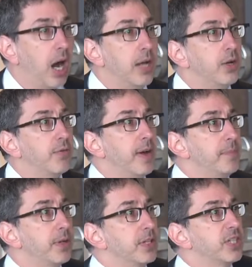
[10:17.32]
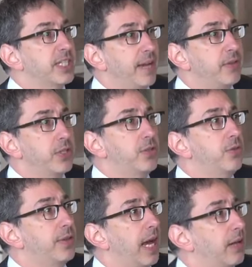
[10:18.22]
On November the 7th,
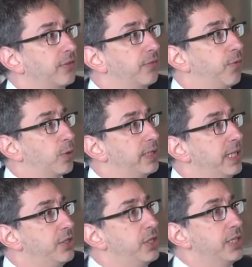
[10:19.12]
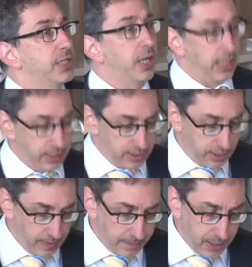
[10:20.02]
2014, she signs
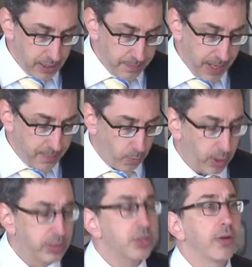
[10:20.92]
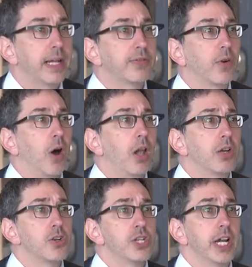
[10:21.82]
paperwork to transfer all
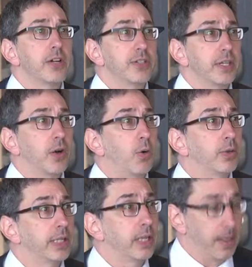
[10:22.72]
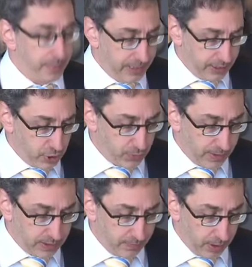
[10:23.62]
her shares in the holding company in
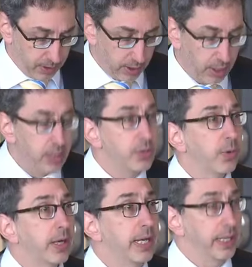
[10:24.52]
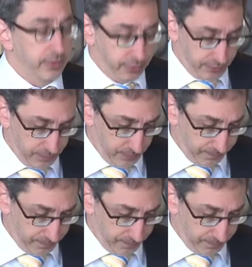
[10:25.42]
Schmuttemart to her kids.